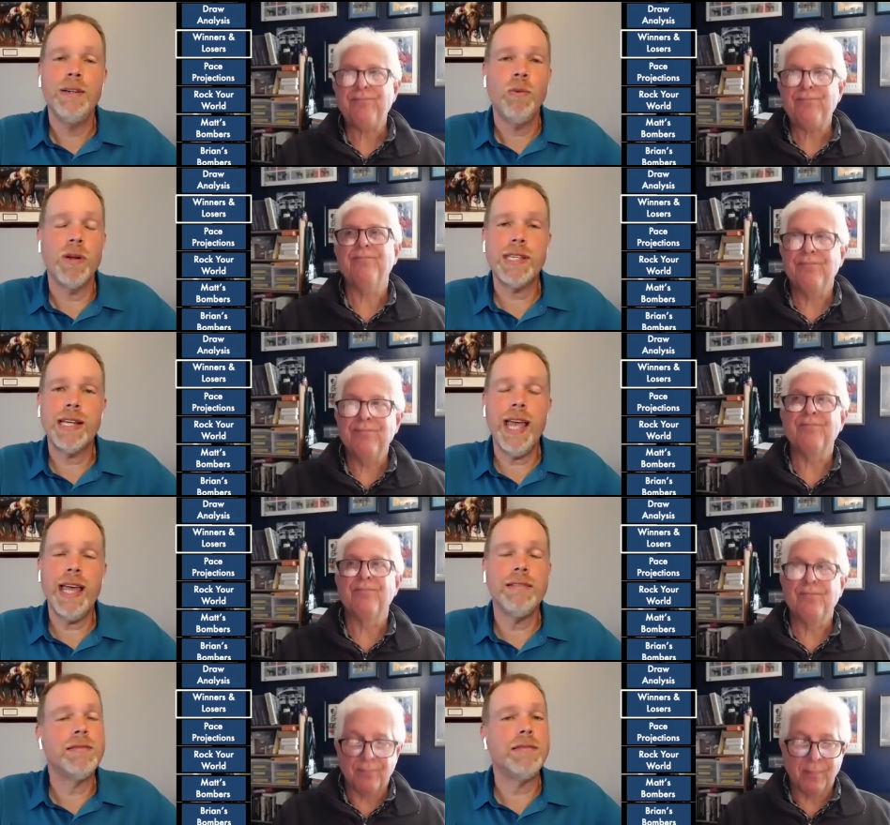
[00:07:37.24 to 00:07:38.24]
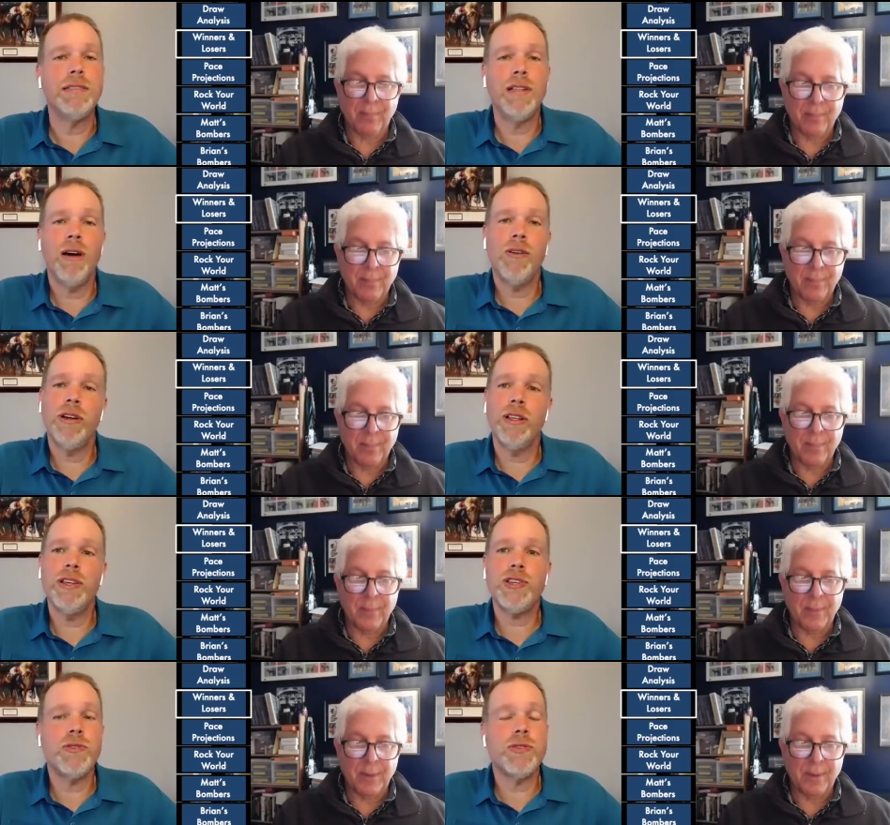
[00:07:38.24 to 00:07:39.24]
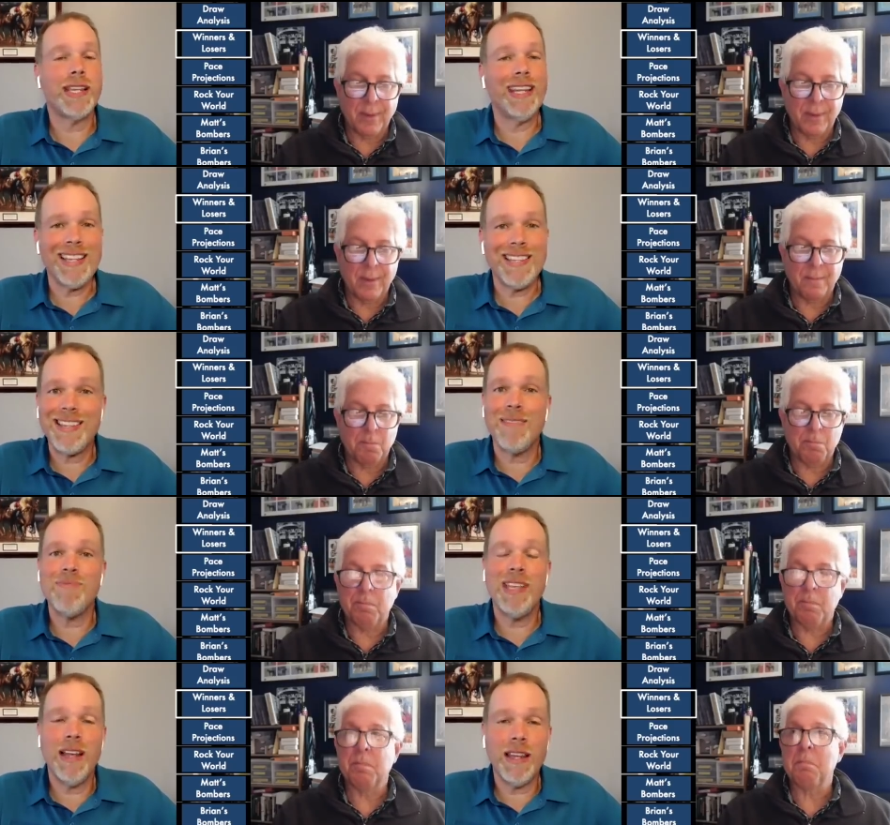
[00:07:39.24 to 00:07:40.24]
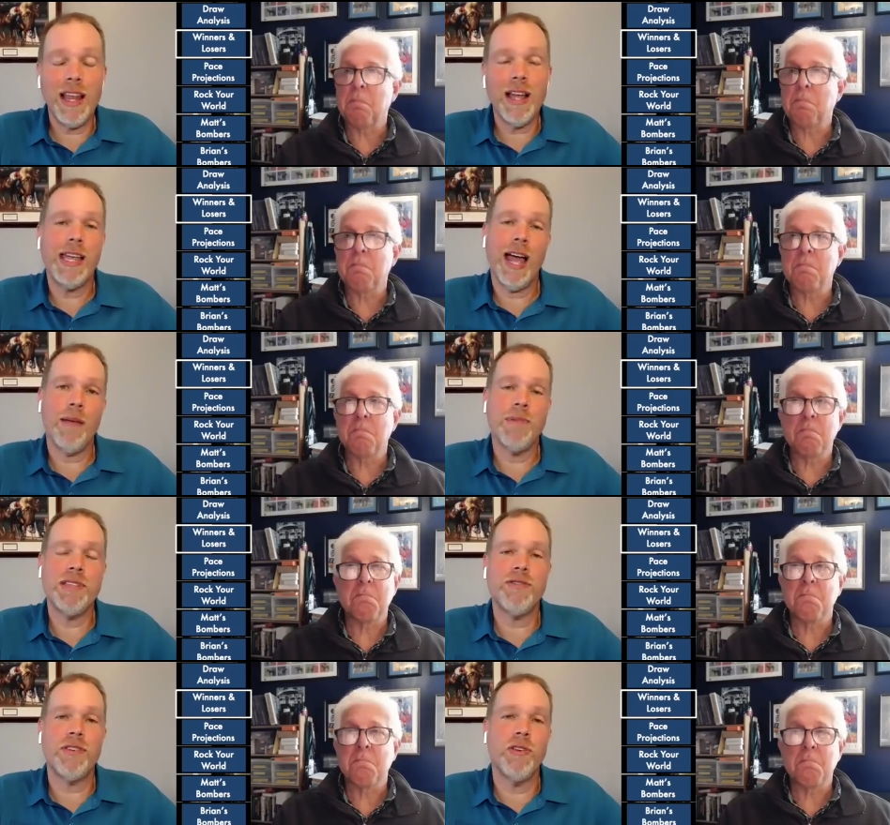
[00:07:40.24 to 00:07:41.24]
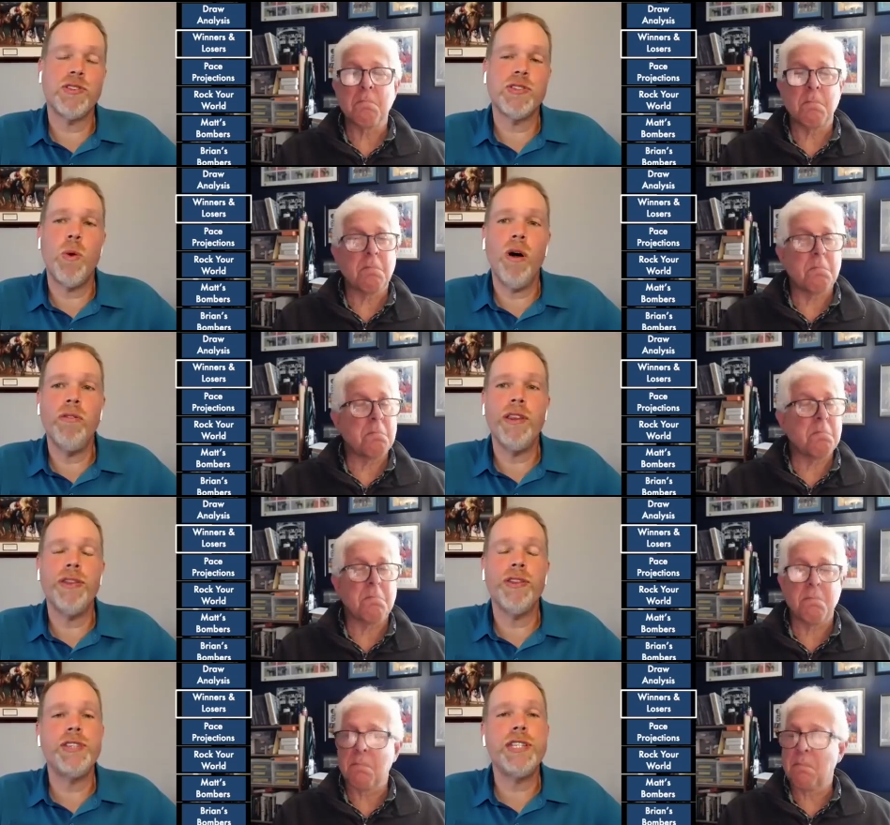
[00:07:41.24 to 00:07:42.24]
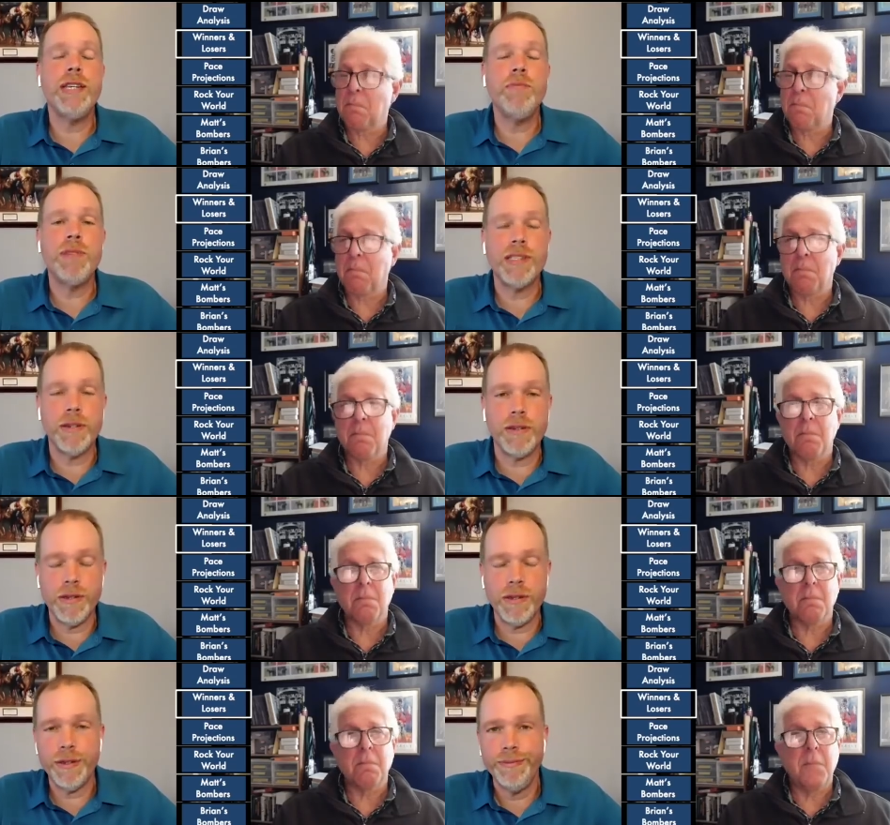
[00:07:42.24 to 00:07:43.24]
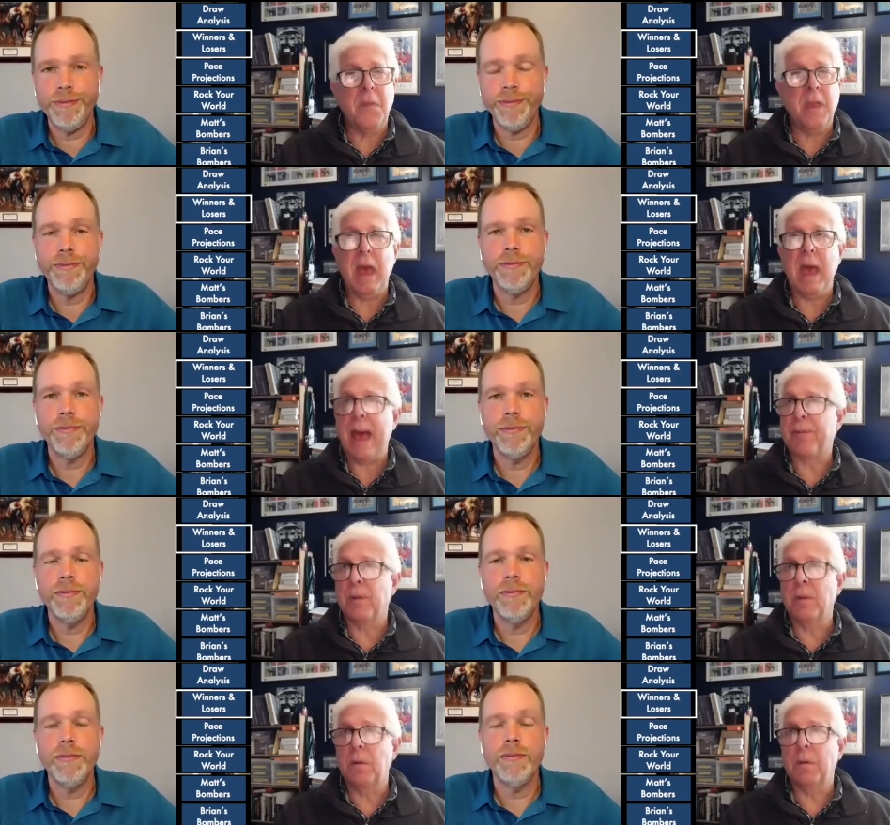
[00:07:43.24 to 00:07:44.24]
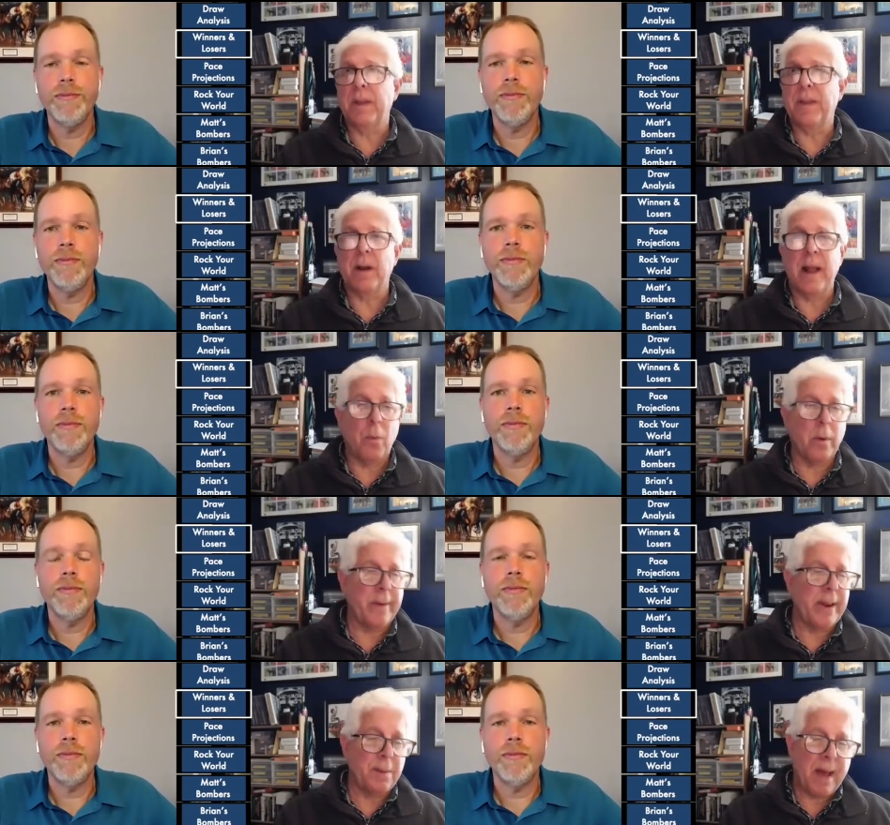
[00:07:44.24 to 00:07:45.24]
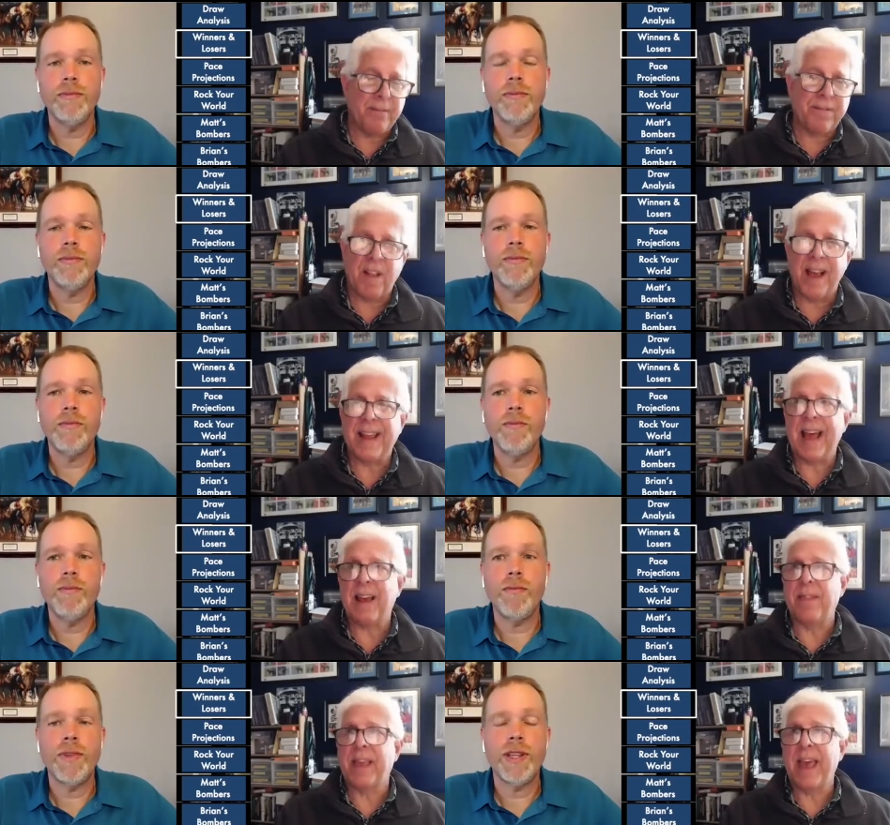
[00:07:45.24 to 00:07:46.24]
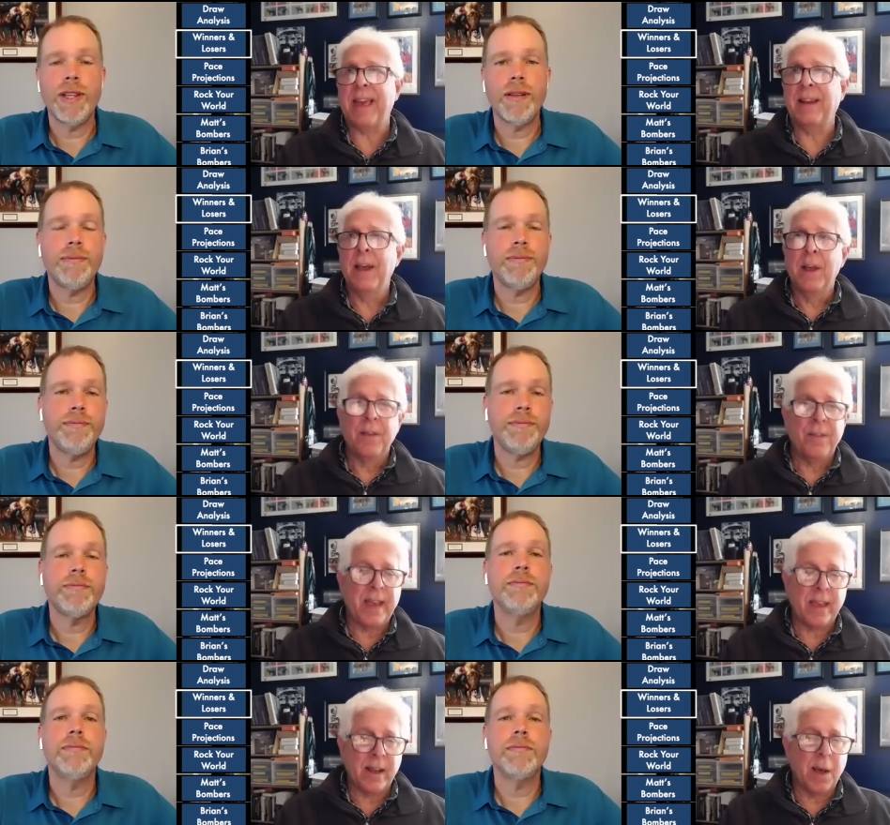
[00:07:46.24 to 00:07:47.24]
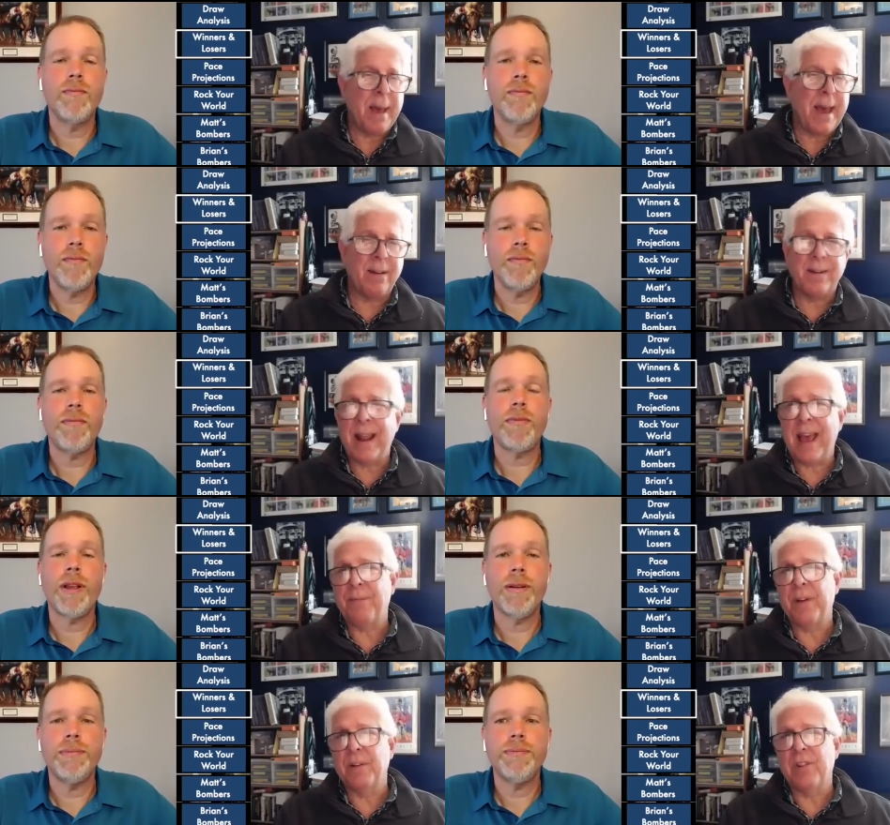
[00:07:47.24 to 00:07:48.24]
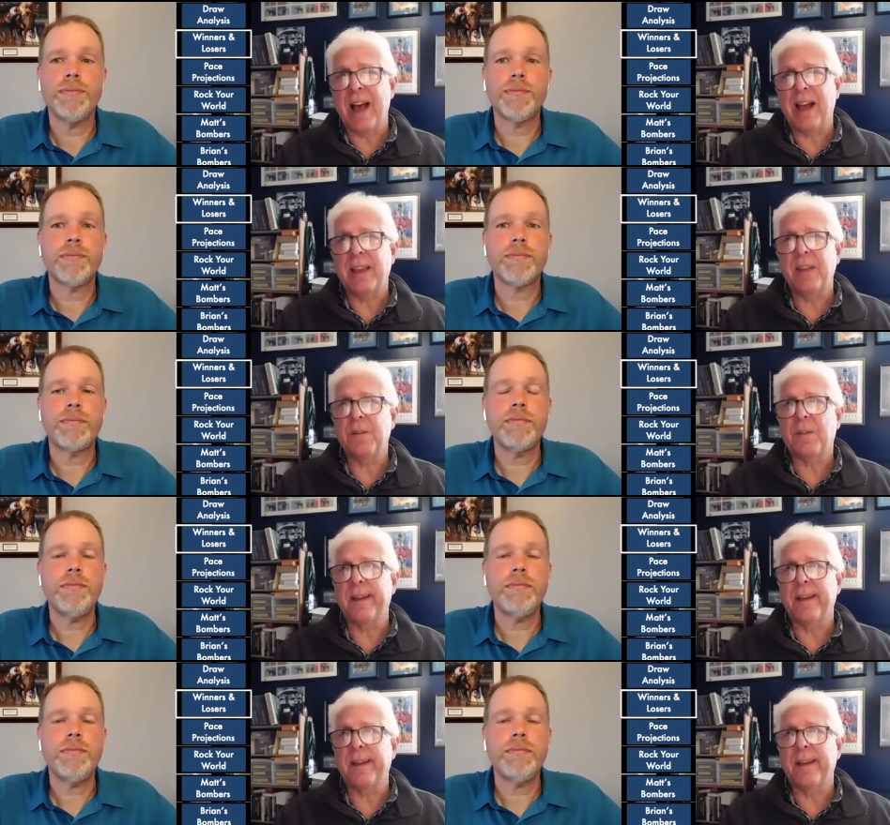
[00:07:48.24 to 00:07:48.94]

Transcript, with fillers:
Speaker 1: Once again, no real issues unless something unlucky happens for those 12 and 13 positions.
Speaker 2: Yeah, absolutely. They're not worried about flying out of the gate. They can come out and have their jockeys, you